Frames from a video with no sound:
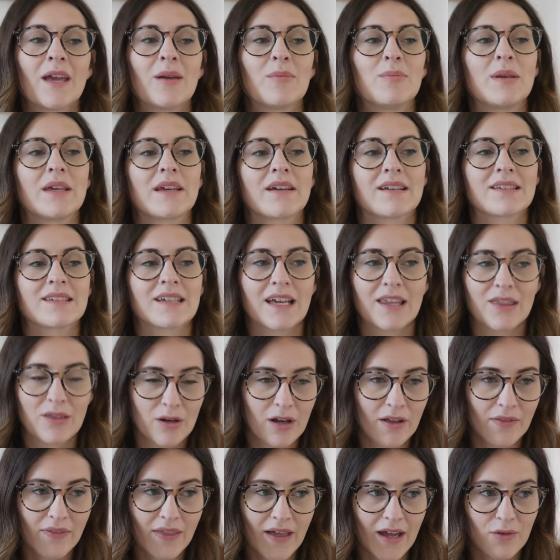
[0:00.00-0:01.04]
because I
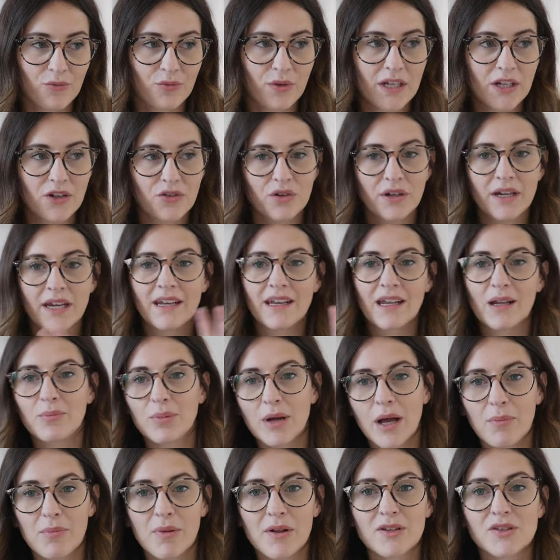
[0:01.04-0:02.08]
thought that recreating
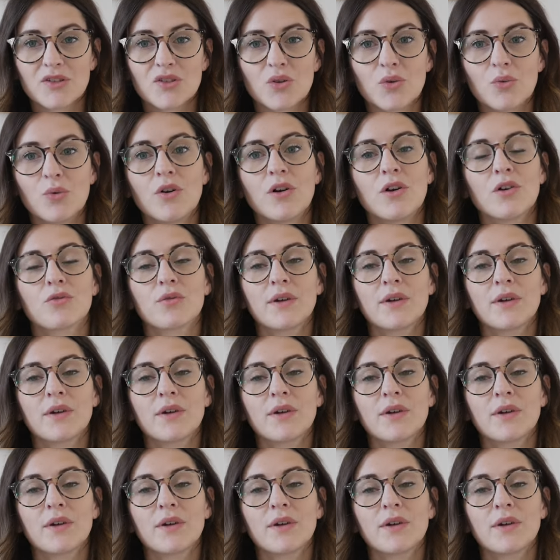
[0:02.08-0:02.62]
public school,